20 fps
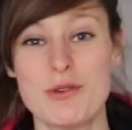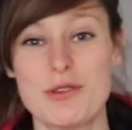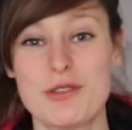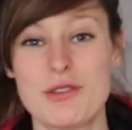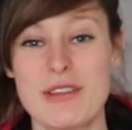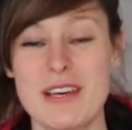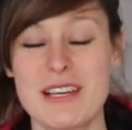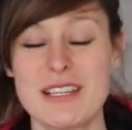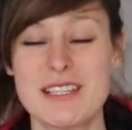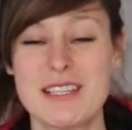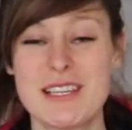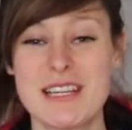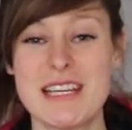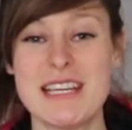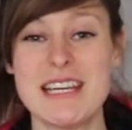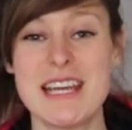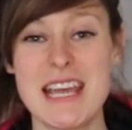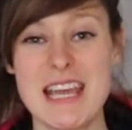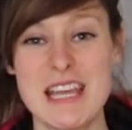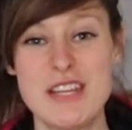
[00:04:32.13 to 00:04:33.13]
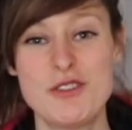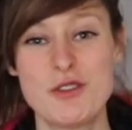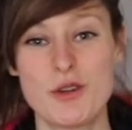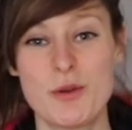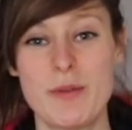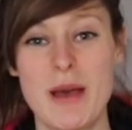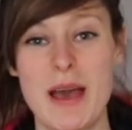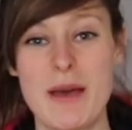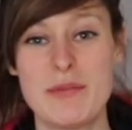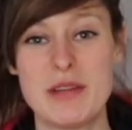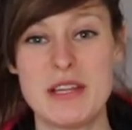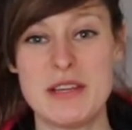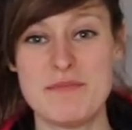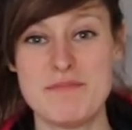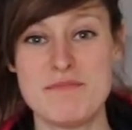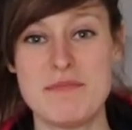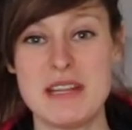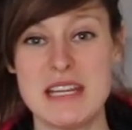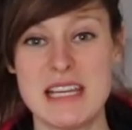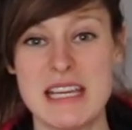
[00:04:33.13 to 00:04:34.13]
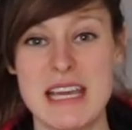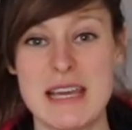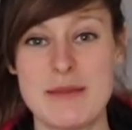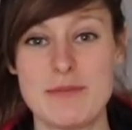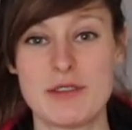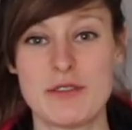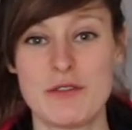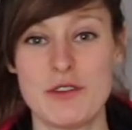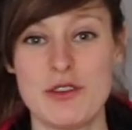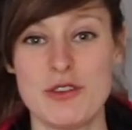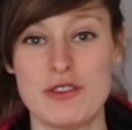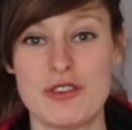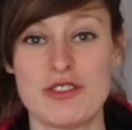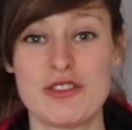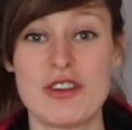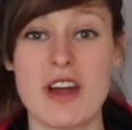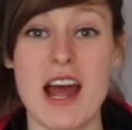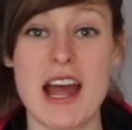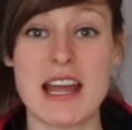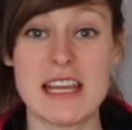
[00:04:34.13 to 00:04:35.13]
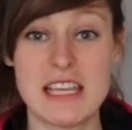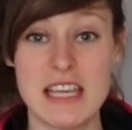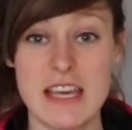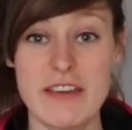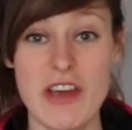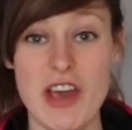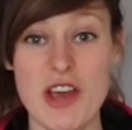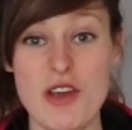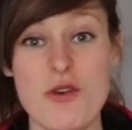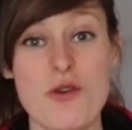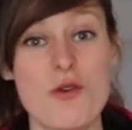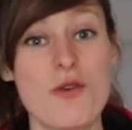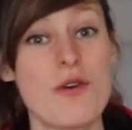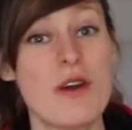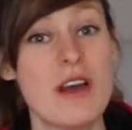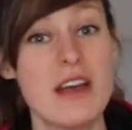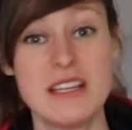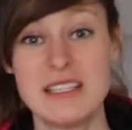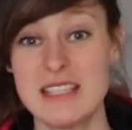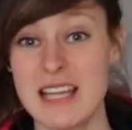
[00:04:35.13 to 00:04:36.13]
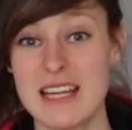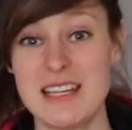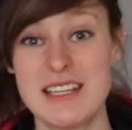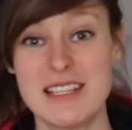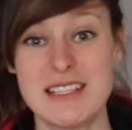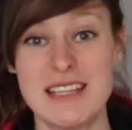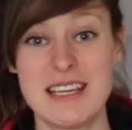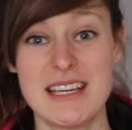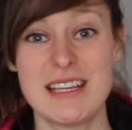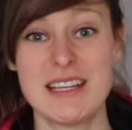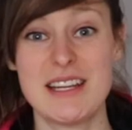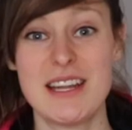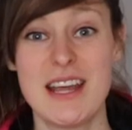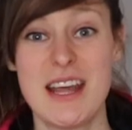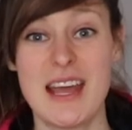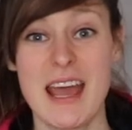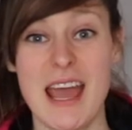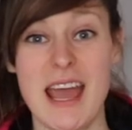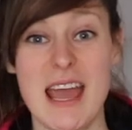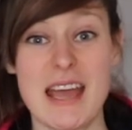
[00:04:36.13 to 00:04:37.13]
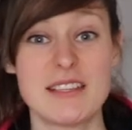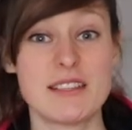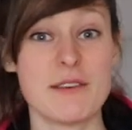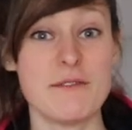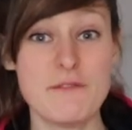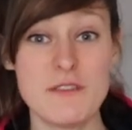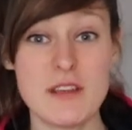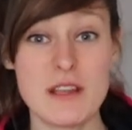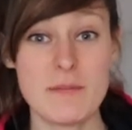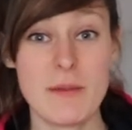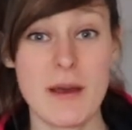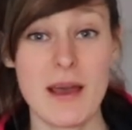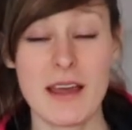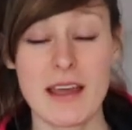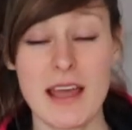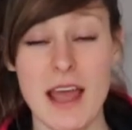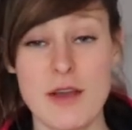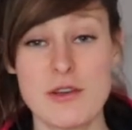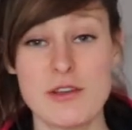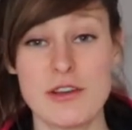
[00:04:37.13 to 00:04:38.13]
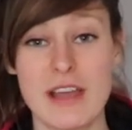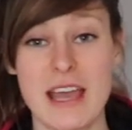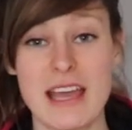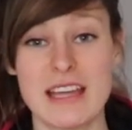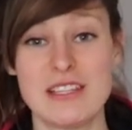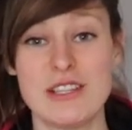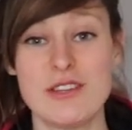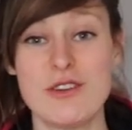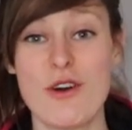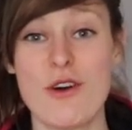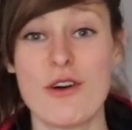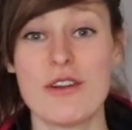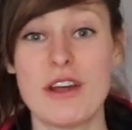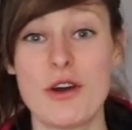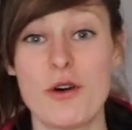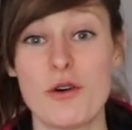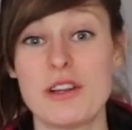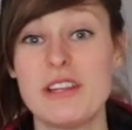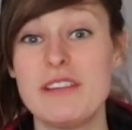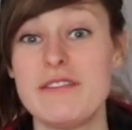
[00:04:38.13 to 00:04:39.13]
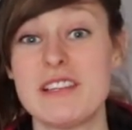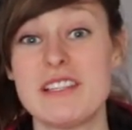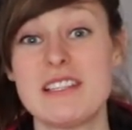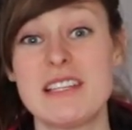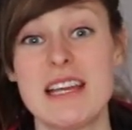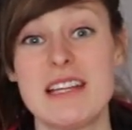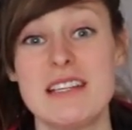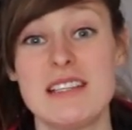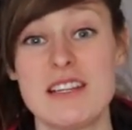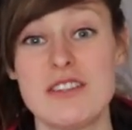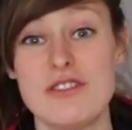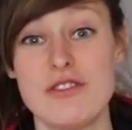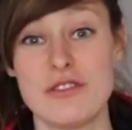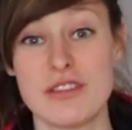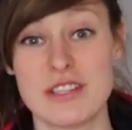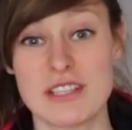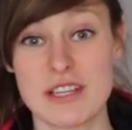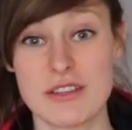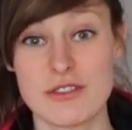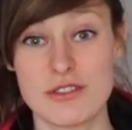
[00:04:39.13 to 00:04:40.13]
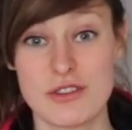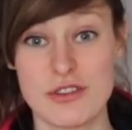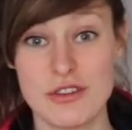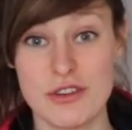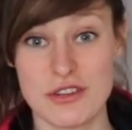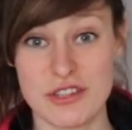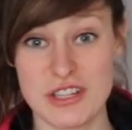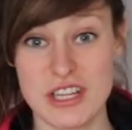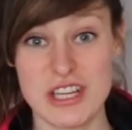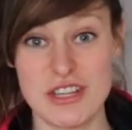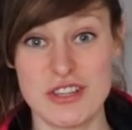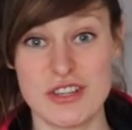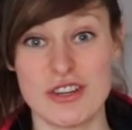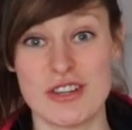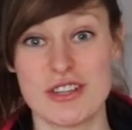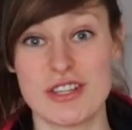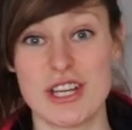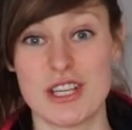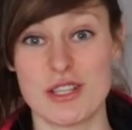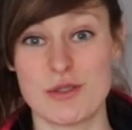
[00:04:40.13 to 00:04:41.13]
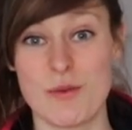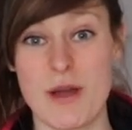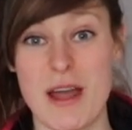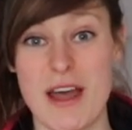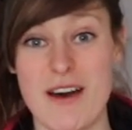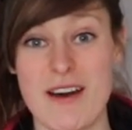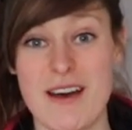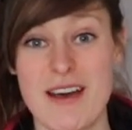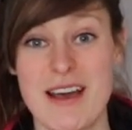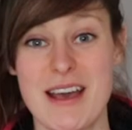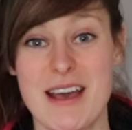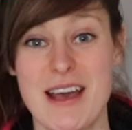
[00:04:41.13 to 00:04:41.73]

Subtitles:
So that's 3 indoor badminton mini games for you to try. Give it a go, send us in some feedback, how you're getting on, or even send in your results to your teachers as well.